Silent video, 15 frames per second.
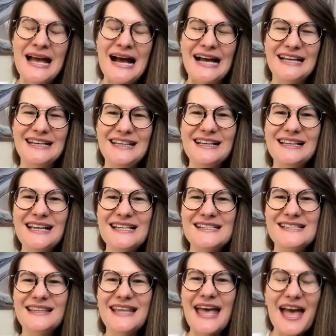I realize
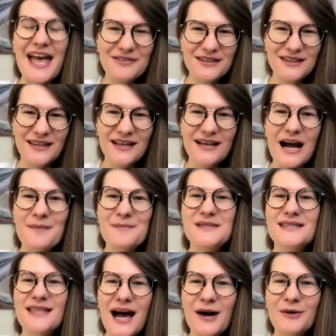that everything comes
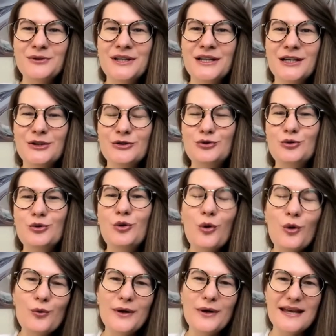down to
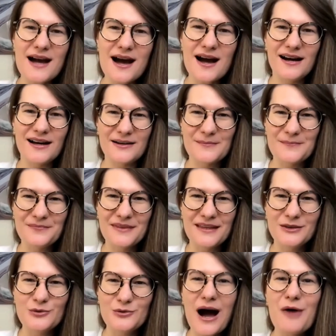who we are,
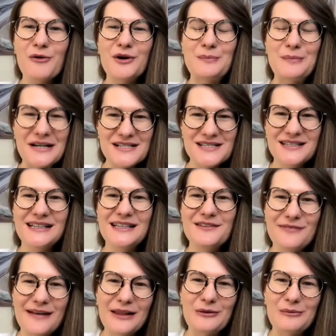to our personal
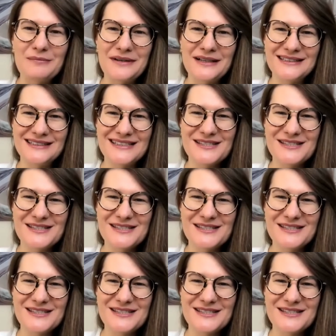development.